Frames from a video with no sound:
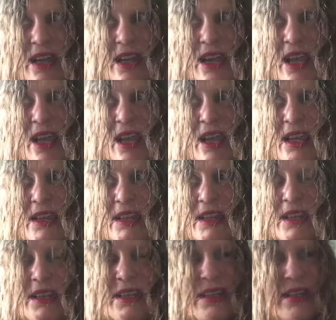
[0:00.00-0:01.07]

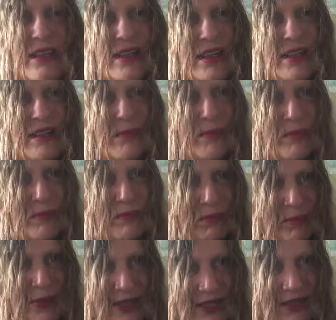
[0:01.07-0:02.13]
And the
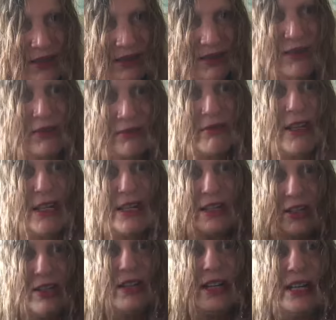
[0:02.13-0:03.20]
big gorilla
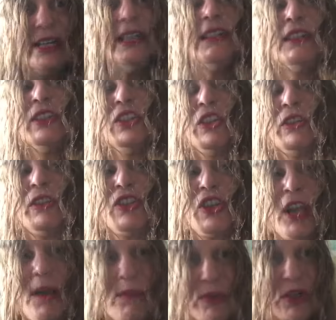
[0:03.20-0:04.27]
guy
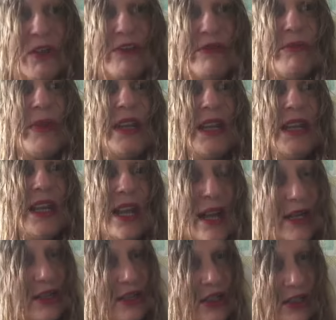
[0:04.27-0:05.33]
jumped off me
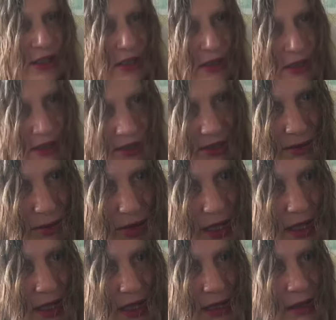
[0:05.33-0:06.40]
and just
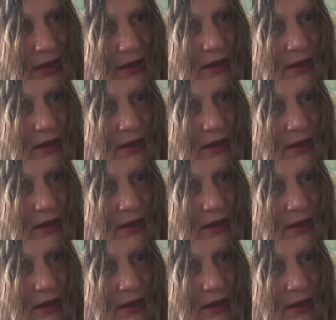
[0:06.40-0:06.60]
disappeared.